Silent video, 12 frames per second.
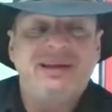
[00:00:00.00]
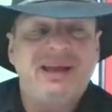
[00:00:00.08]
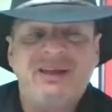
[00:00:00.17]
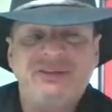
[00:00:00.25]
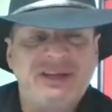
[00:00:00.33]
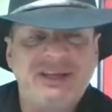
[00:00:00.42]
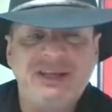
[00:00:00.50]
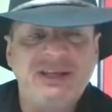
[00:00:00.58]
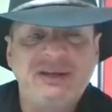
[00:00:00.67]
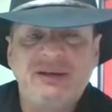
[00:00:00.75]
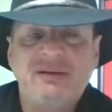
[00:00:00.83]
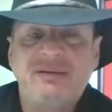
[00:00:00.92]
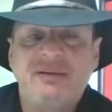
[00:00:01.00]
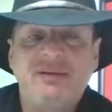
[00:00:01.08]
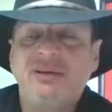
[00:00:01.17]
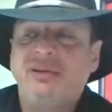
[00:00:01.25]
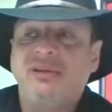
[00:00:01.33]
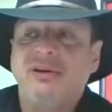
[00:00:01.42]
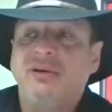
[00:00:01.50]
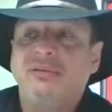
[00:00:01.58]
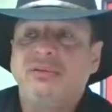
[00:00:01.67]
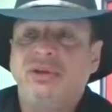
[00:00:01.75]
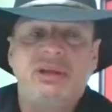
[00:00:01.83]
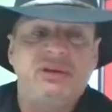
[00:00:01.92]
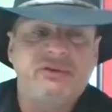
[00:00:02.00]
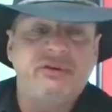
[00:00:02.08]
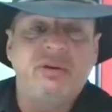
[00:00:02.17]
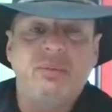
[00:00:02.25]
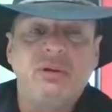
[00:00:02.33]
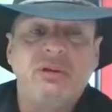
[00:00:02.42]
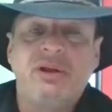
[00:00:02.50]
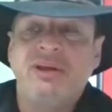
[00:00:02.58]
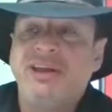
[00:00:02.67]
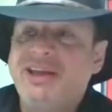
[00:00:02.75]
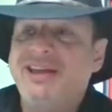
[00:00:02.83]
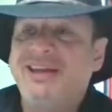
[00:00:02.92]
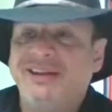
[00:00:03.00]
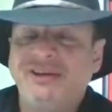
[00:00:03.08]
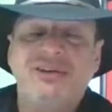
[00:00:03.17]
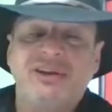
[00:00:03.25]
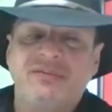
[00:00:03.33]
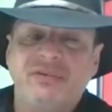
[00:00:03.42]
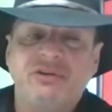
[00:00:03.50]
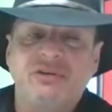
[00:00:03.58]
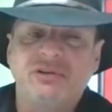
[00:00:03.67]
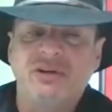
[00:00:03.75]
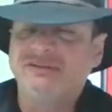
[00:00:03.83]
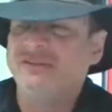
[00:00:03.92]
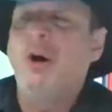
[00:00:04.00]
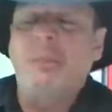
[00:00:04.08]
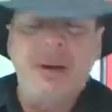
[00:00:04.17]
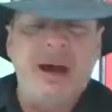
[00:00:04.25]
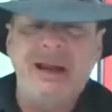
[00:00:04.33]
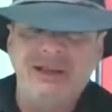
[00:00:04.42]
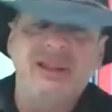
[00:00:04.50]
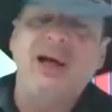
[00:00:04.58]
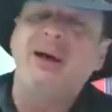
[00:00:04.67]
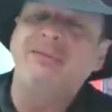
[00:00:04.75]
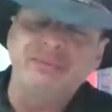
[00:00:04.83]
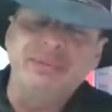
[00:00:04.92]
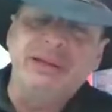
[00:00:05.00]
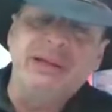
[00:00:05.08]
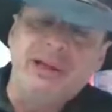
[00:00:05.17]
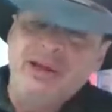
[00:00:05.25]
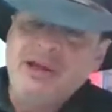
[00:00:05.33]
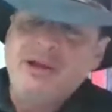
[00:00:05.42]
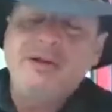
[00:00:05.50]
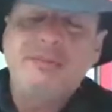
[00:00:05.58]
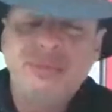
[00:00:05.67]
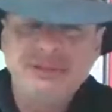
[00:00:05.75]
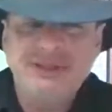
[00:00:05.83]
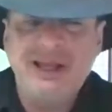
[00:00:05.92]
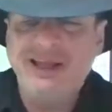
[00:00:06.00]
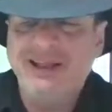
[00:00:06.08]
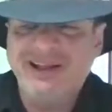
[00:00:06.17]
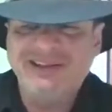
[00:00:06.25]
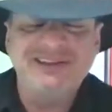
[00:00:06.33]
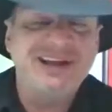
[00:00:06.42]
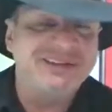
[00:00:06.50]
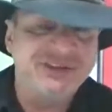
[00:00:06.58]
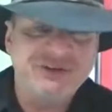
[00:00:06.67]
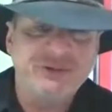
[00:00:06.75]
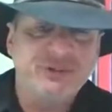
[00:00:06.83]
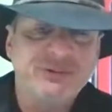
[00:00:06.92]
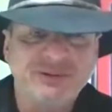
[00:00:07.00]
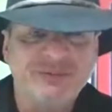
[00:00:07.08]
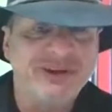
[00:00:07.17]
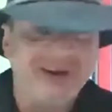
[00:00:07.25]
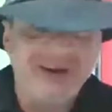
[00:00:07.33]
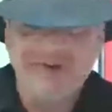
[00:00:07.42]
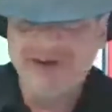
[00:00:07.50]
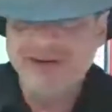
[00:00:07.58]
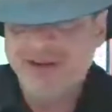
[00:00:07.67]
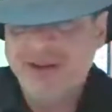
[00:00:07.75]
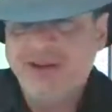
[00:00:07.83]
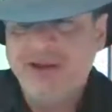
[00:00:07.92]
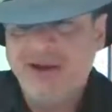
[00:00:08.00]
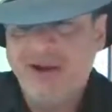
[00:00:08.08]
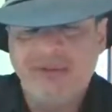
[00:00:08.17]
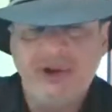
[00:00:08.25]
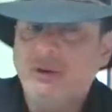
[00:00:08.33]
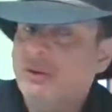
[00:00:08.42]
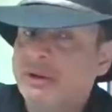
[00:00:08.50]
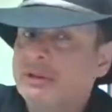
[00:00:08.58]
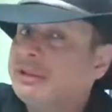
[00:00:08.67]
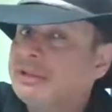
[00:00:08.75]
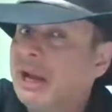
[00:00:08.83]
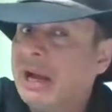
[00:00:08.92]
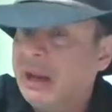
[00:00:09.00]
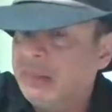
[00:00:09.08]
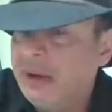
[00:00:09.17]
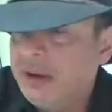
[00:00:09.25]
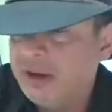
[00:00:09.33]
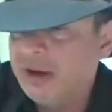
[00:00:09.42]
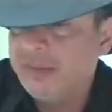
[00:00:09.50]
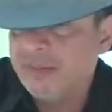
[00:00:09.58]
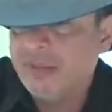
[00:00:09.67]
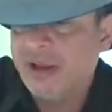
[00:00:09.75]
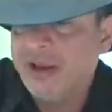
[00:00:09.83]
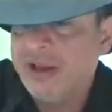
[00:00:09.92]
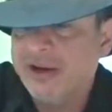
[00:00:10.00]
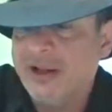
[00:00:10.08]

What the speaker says: as a kid, you get in trouble and you convince yourself, nobody loves me. But it's not the truth, and we know it. We don't know it at the time. And I had a